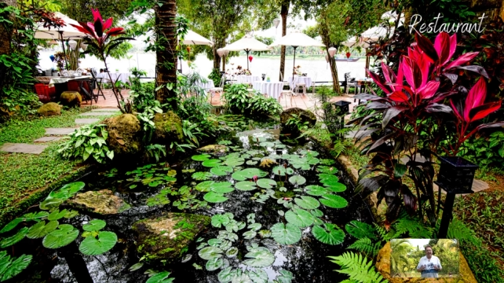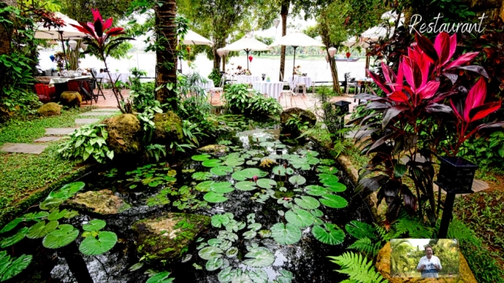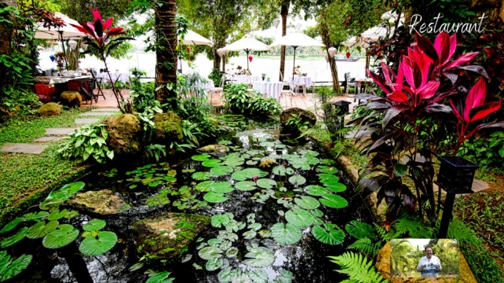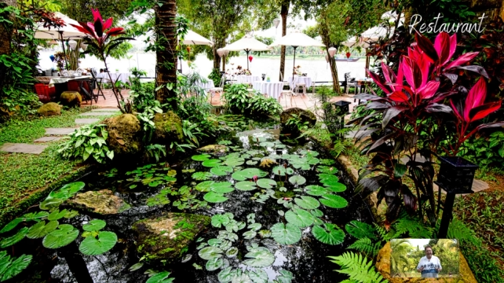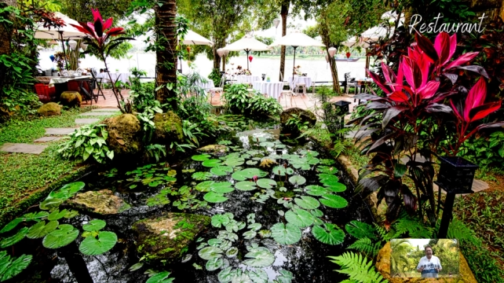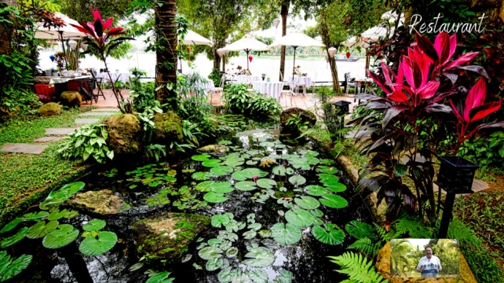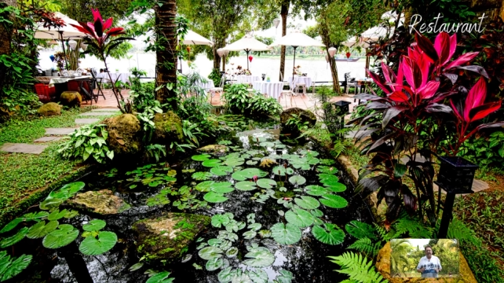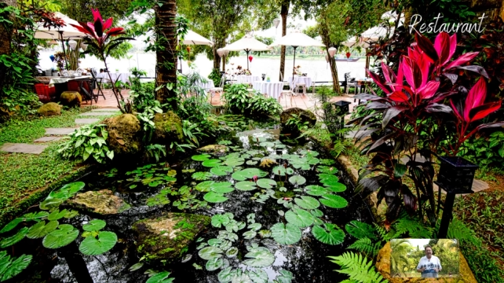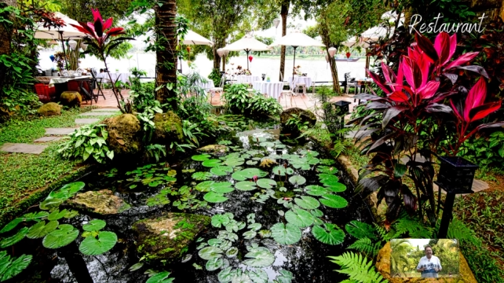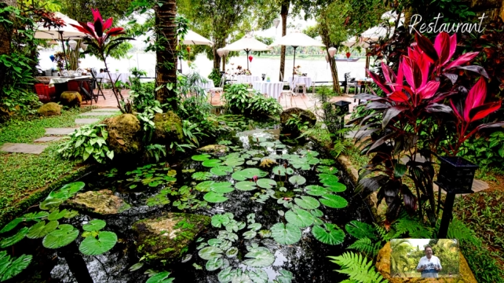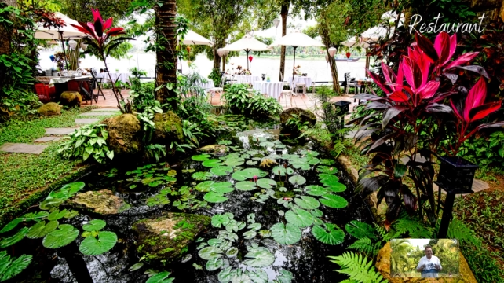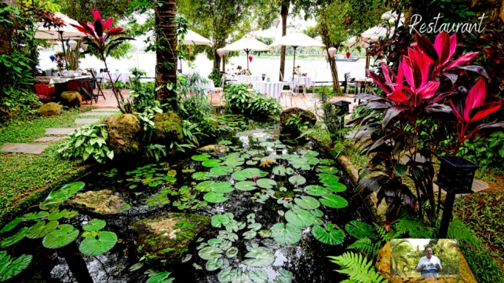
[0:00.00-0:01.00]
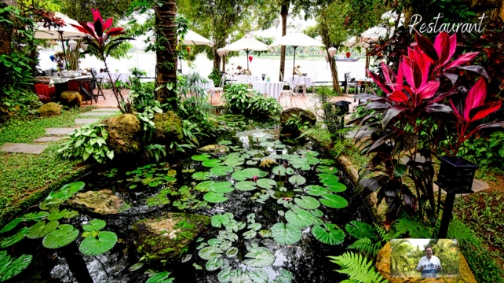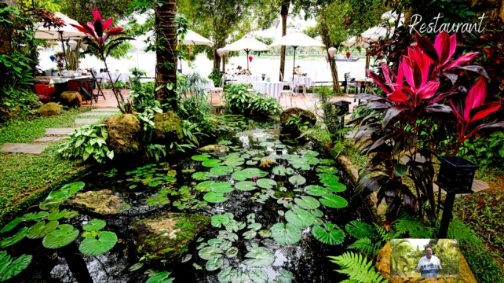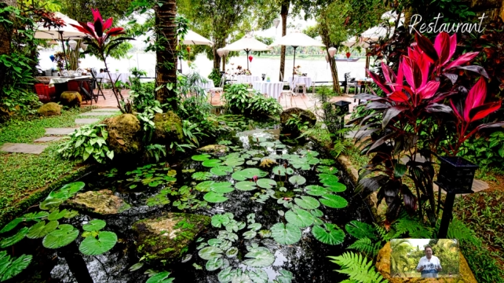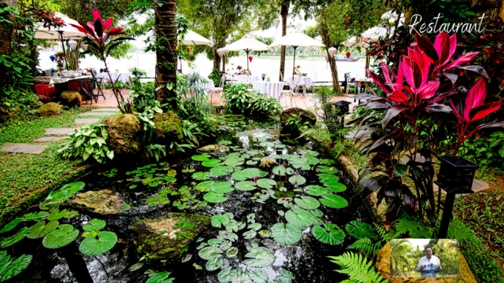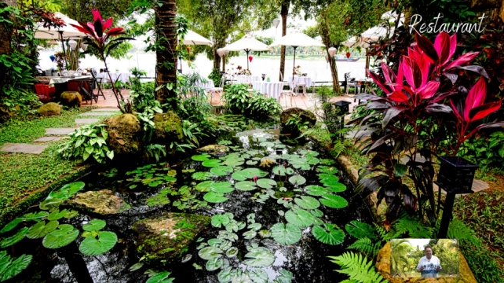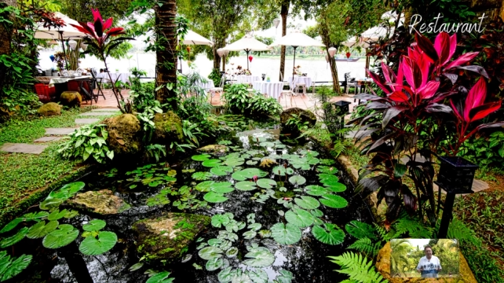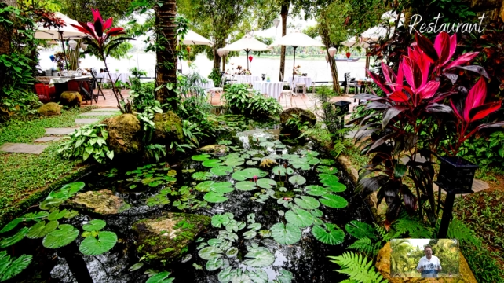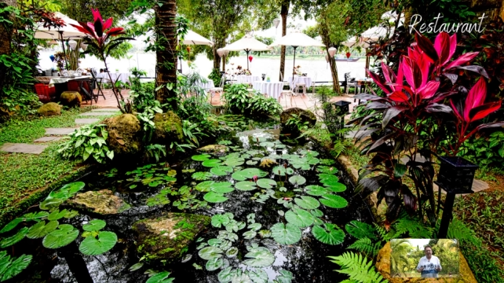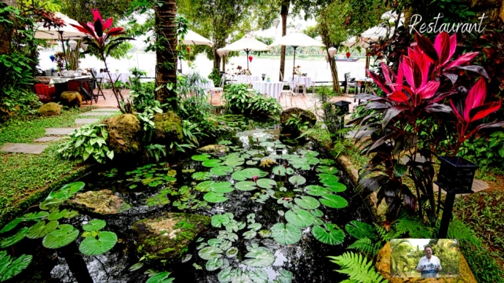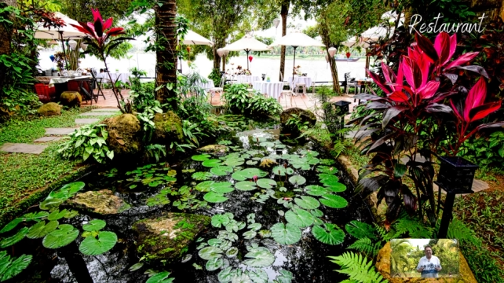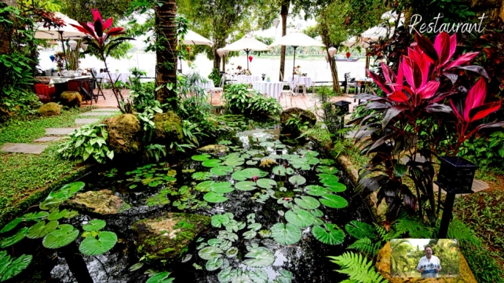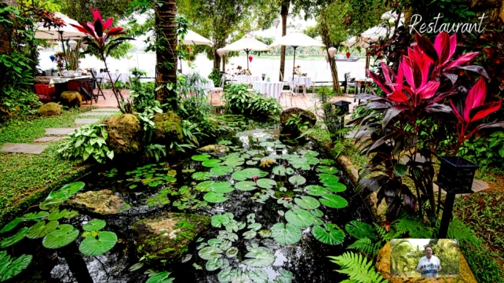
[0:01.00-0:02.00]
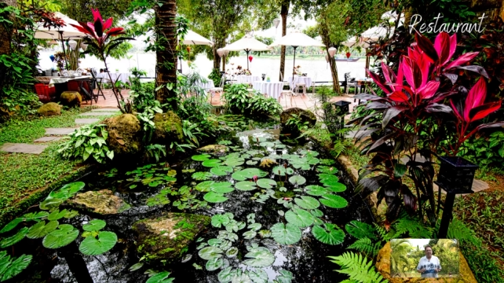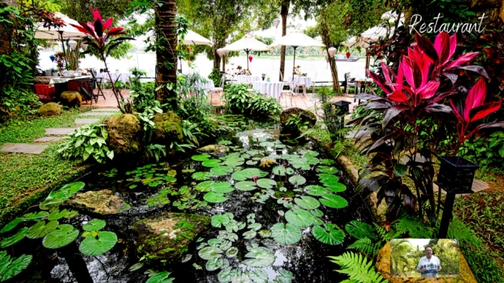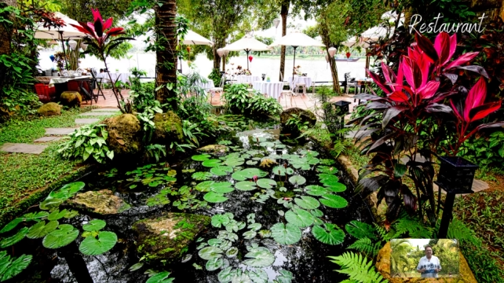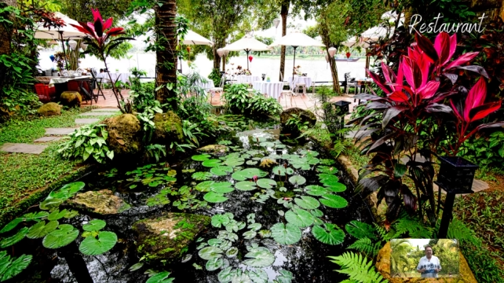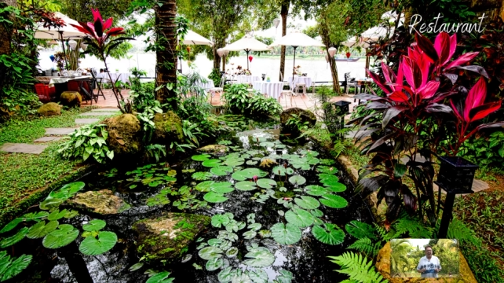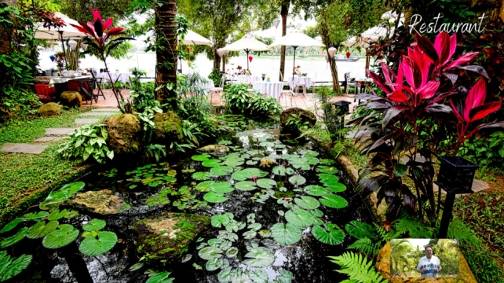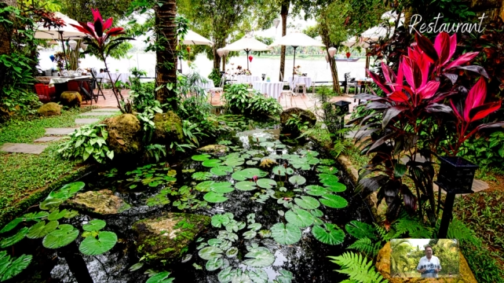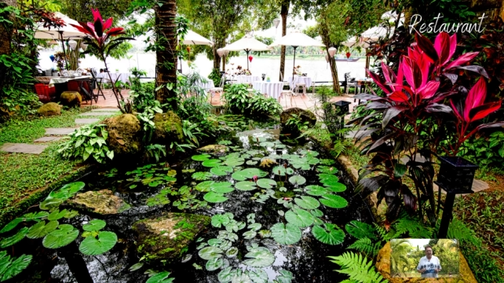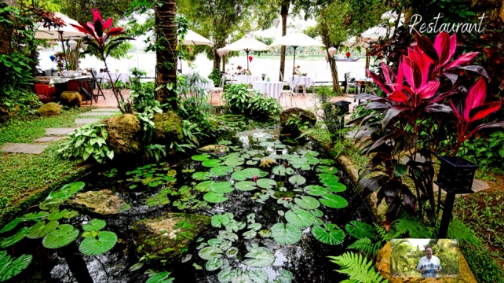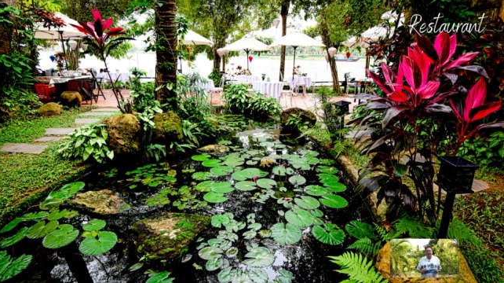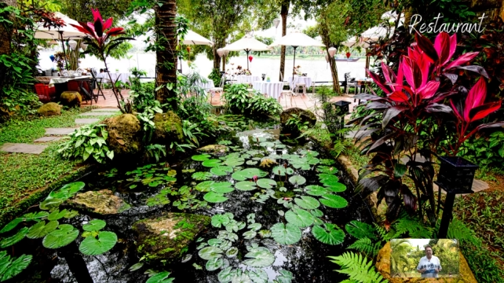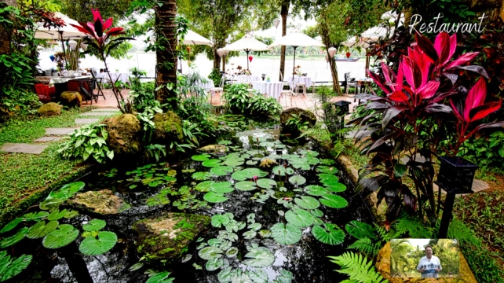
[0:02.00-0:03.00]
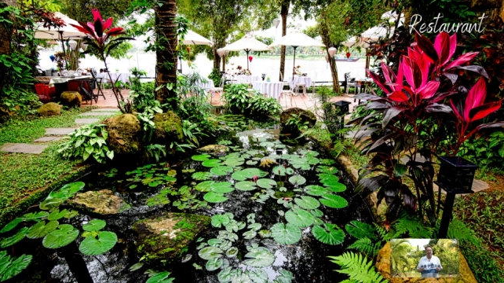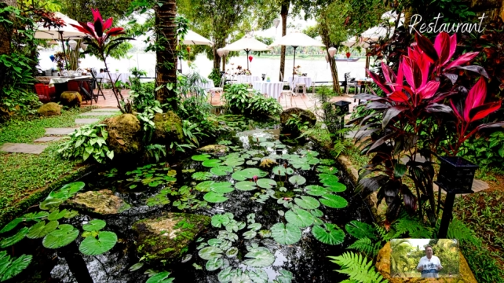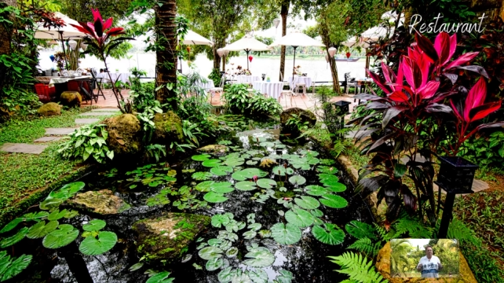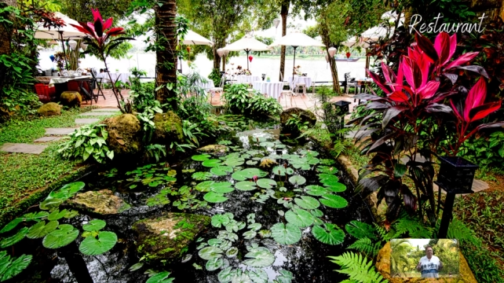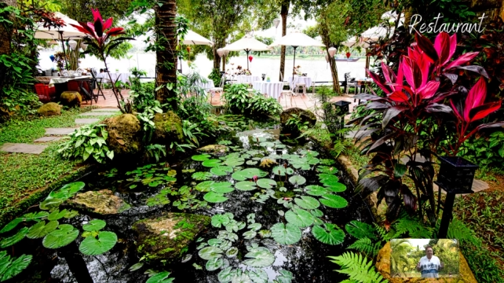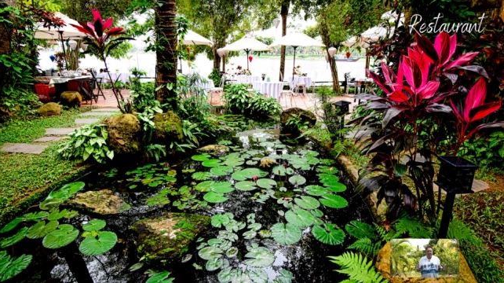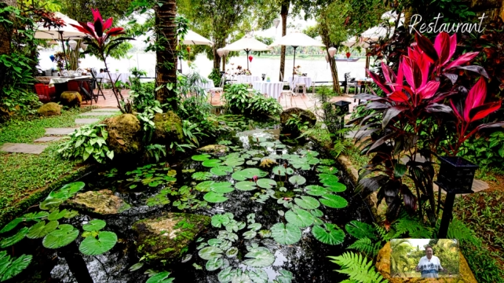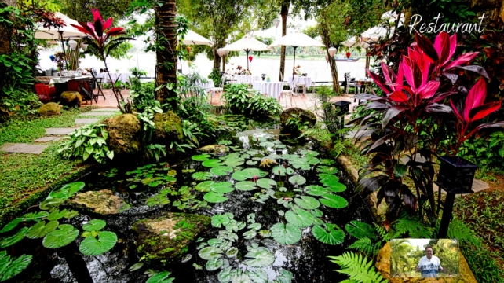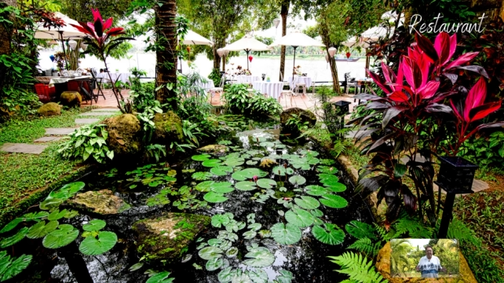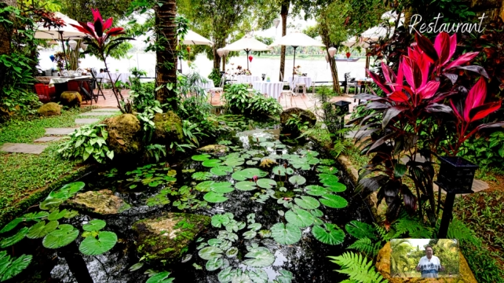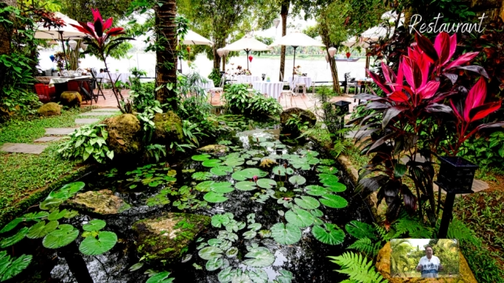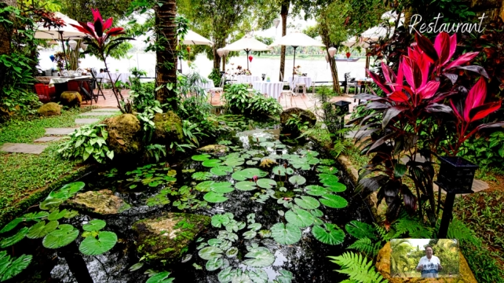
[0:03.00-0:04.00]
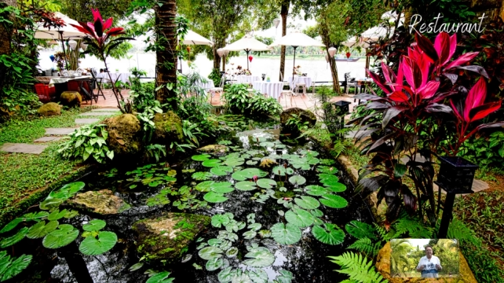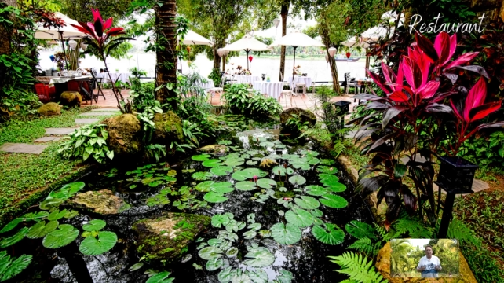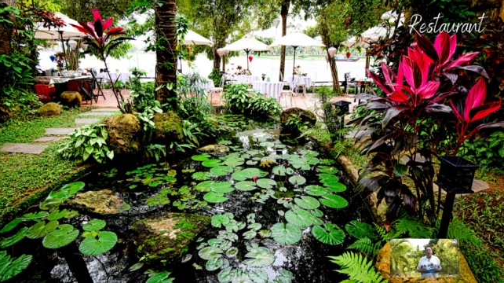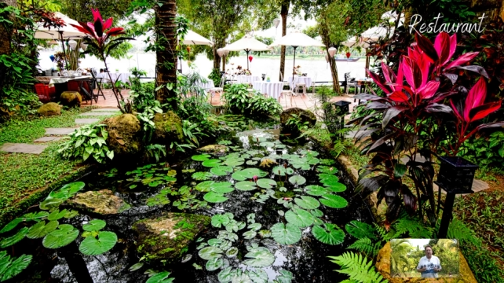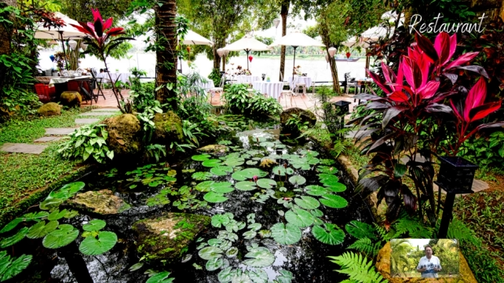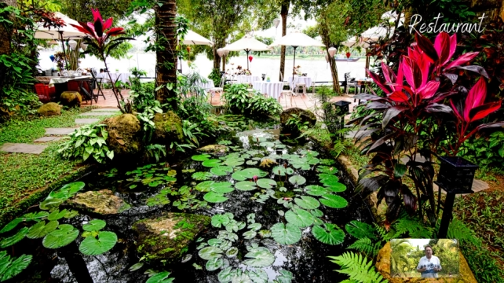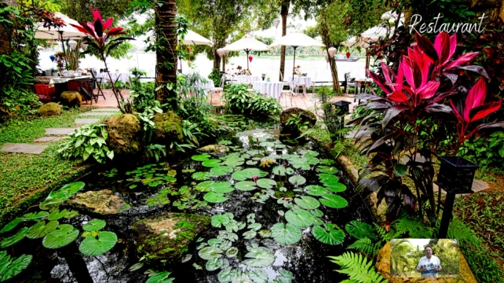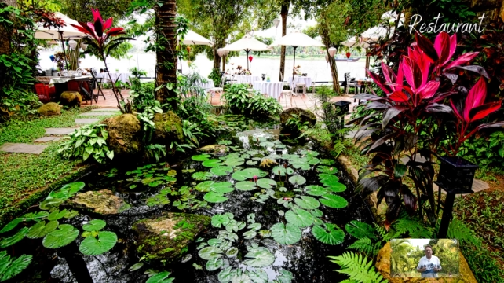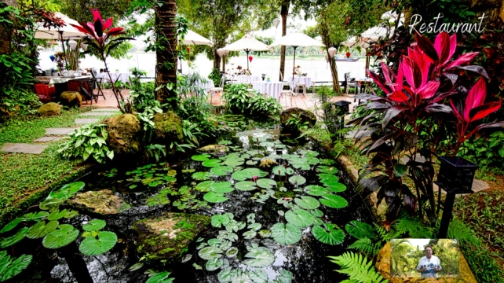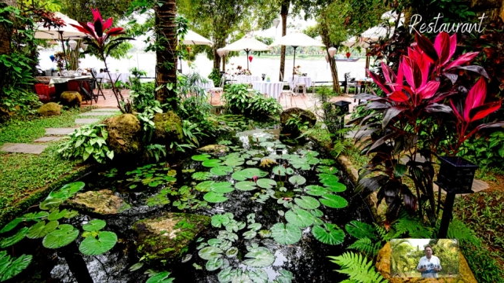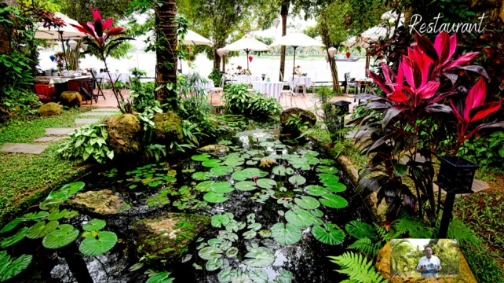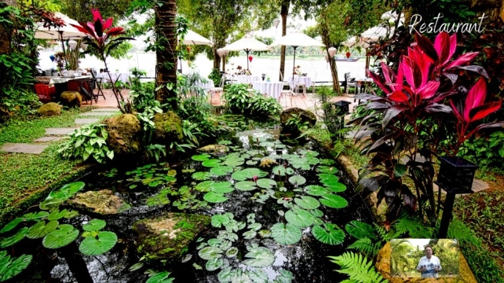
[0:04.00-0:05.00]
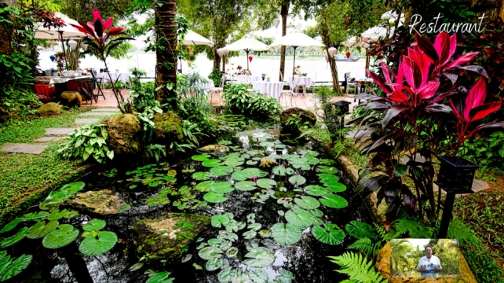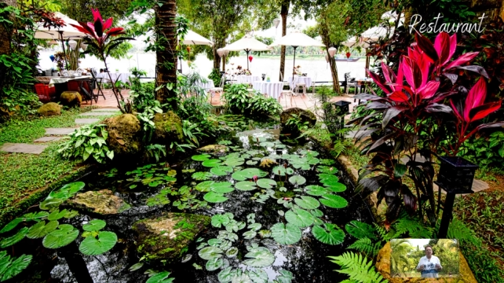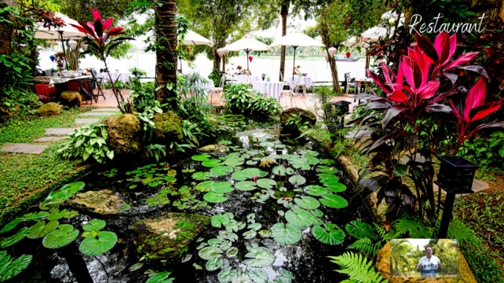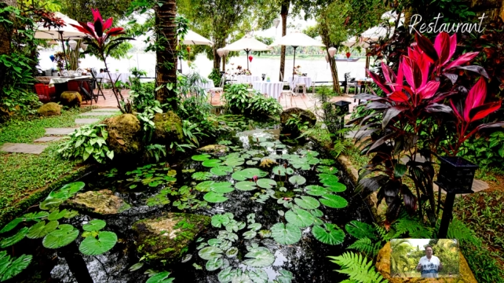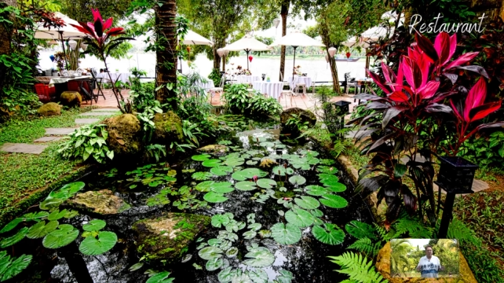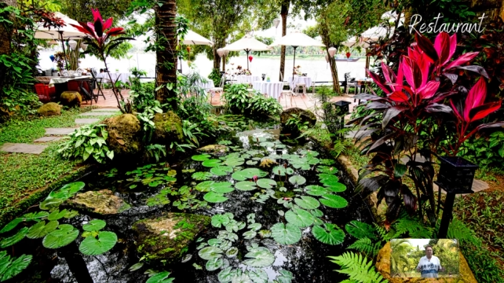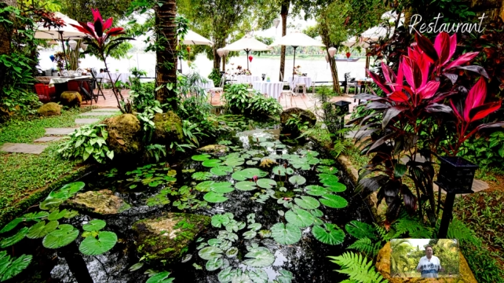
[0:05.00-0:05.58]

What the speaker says: [unreadable: no face in view]